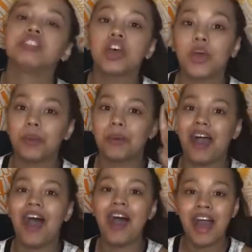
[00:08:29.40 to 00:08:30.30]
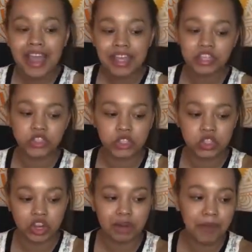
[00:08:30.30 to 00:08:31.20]
So, I
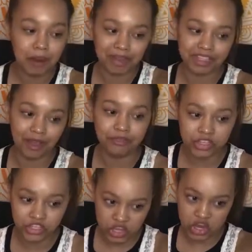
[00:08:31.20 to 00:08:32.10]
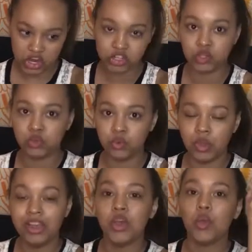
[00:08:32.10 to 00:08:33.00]
took it upon myself this year
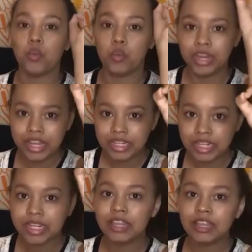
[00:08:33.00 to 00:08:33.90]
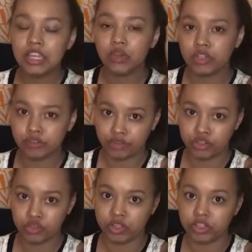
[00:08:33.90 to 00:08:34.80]
to read the
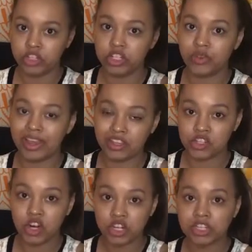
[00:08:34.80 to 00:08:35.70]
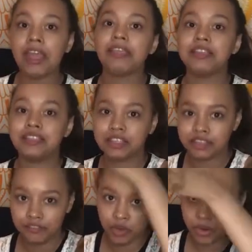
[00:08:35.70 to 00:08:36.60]
Grishaverse trilogy so I could start the
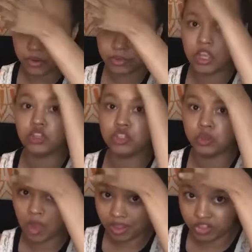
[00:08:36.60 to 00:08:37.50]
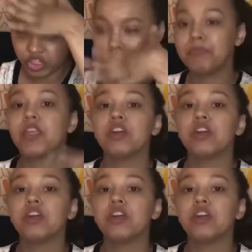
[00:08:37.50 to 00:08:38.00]
Six of Crows duology.